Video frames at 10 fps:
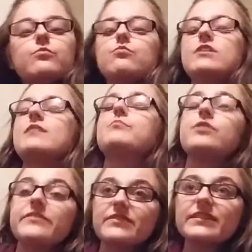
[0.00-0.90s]
when I
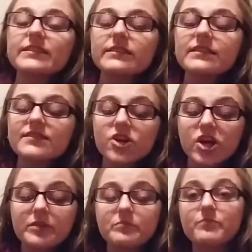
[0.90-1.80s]
put this
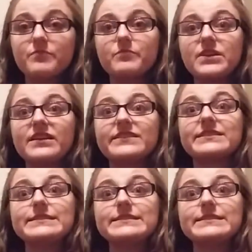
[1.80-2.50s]
on, because